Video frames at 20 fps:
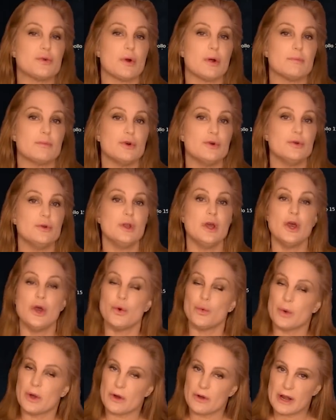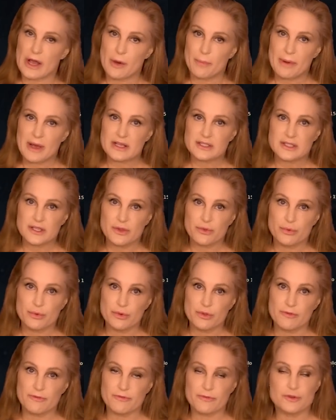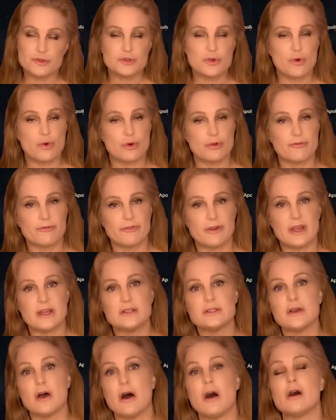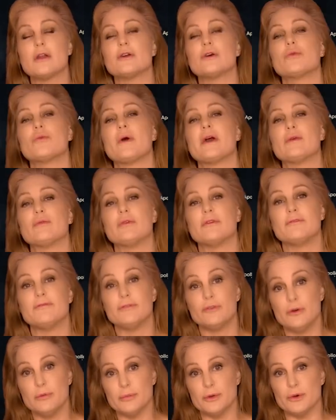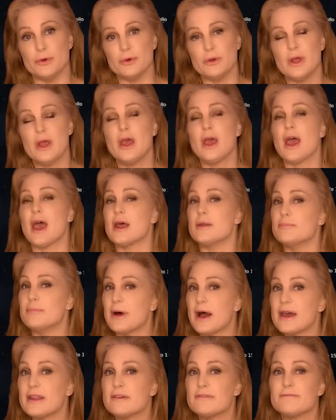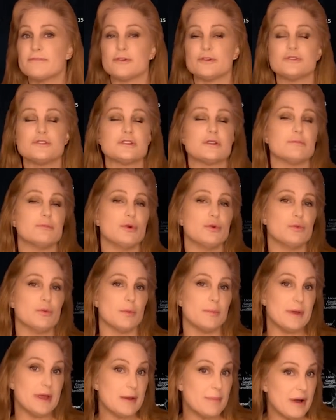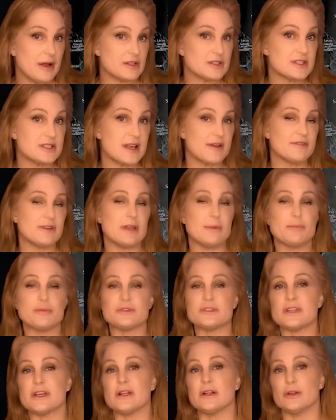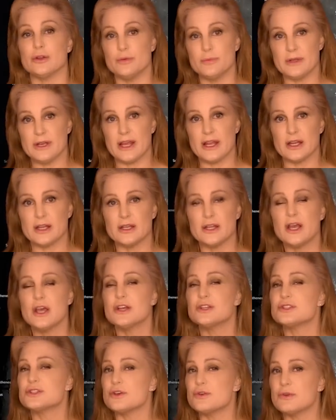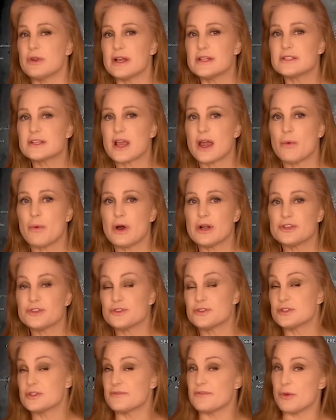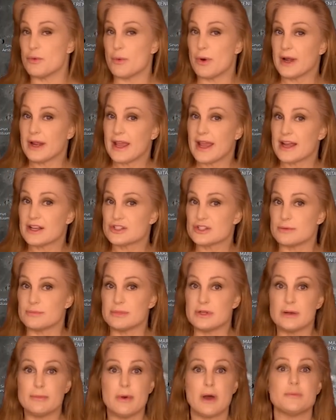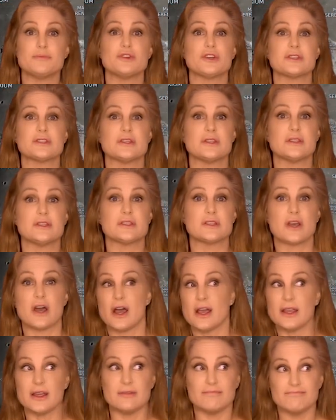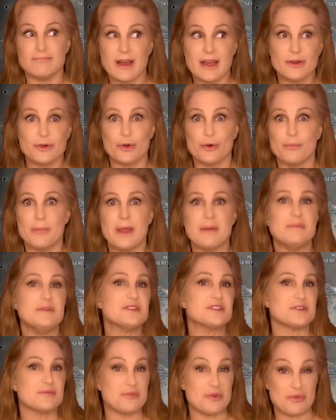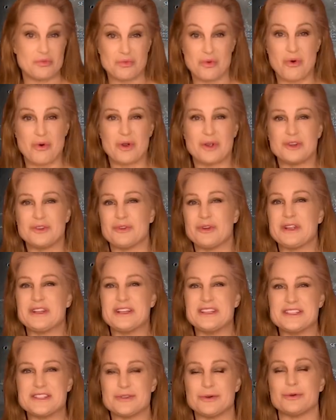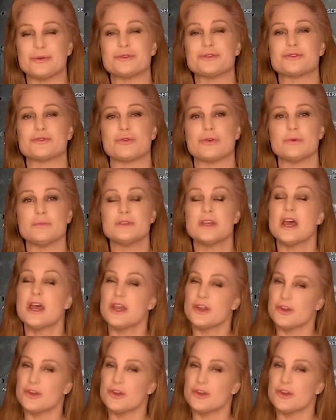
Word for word: to our moon, we are now passing through the first quarter phase on our way to a full moon. And by the first, the moon will be about 70% illuminated. So you night sky watchers, if you want to catch some dim objects in the sky and, I don't know, maybe some aurora during these solar storms,